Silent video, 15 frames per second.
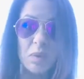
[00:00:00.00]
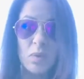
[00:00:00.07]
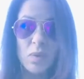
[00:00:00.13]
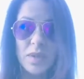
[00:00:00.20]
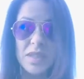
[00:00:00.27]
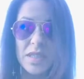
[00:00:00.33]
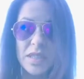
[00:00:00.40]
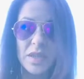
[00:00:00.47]

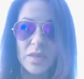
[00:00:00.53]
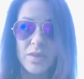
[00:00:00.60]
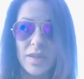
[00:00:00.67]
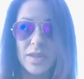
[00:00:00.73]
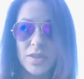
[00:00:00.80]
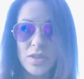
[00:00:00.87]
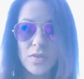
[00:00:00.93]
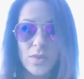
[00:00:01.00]
once a year. I
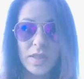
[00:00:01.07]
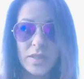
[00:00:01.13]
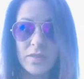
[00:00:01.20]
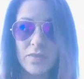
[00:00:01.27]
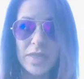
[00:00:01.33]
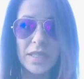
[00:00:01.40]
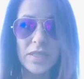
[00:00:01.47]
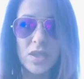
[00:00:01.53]
used to run,
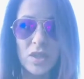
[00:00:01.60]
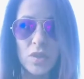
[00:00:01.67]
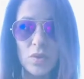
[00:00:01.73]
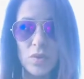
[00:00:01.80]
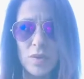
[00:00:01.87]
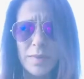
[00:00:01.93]
2 a